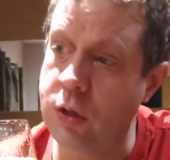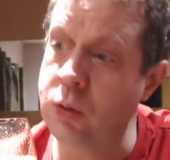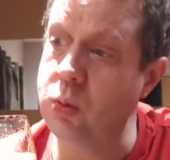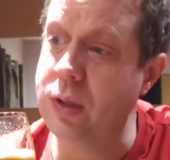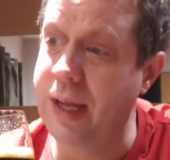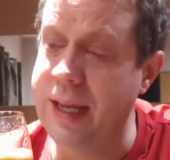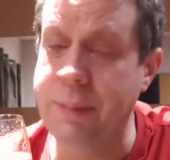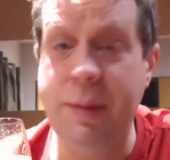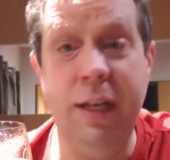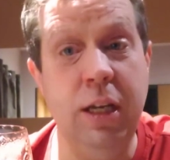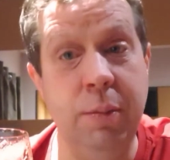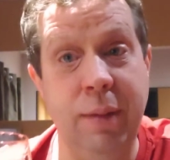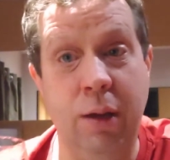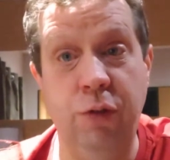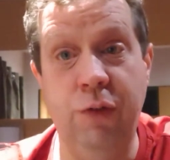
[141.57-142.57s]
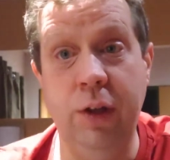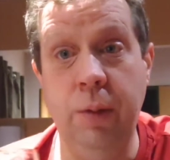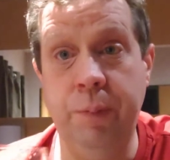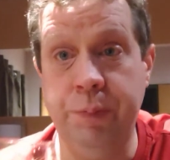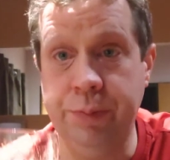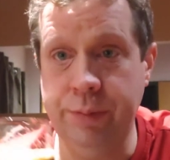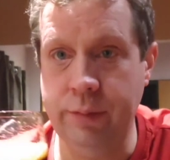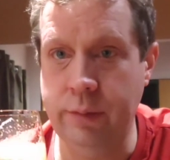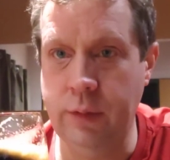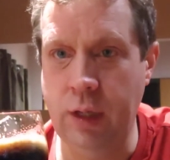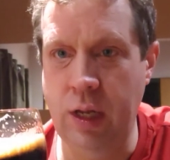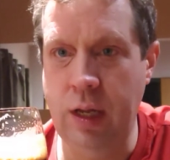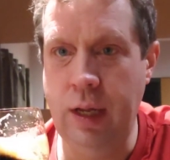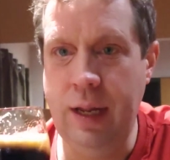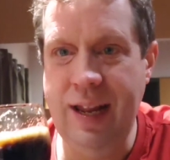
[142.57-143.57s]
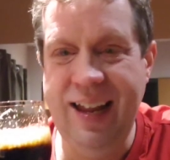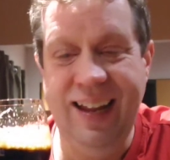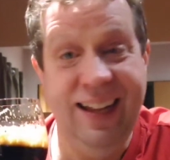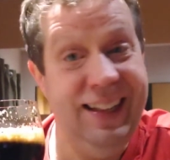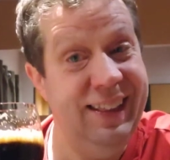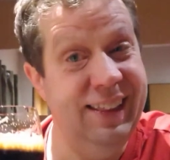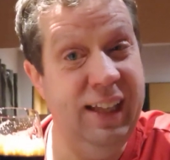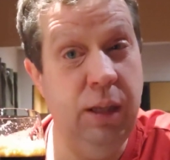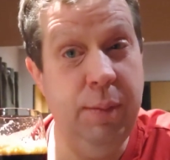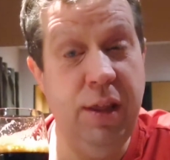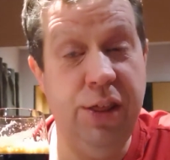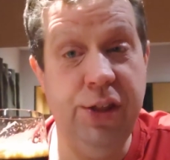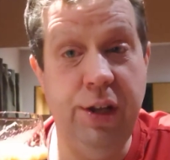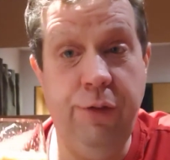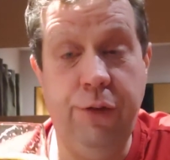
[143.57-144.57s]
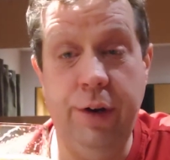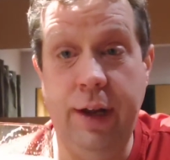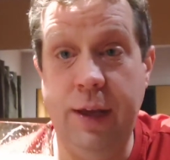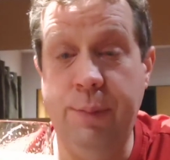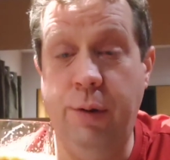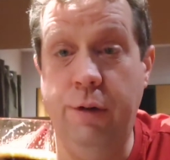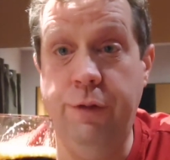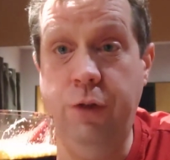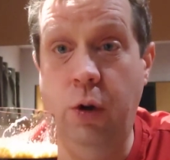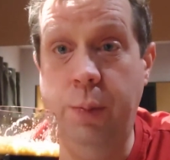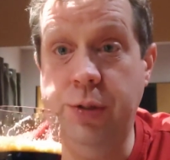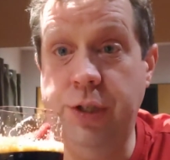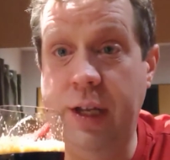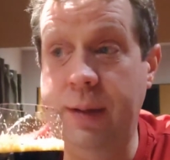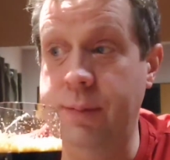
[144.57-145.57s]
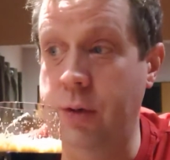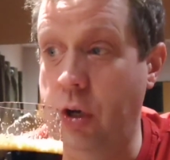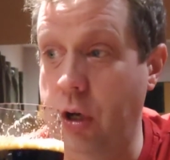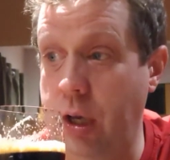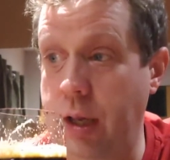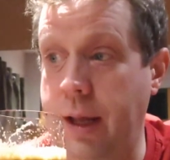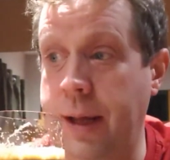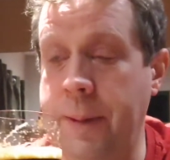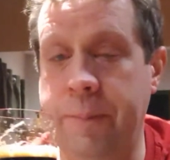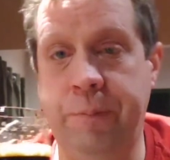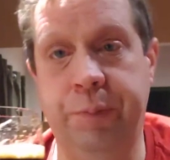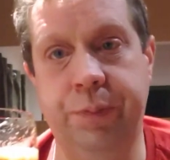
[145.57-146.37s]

Okay, medium mouthfeel. A little bit thin for an 8.4%, not going to lie.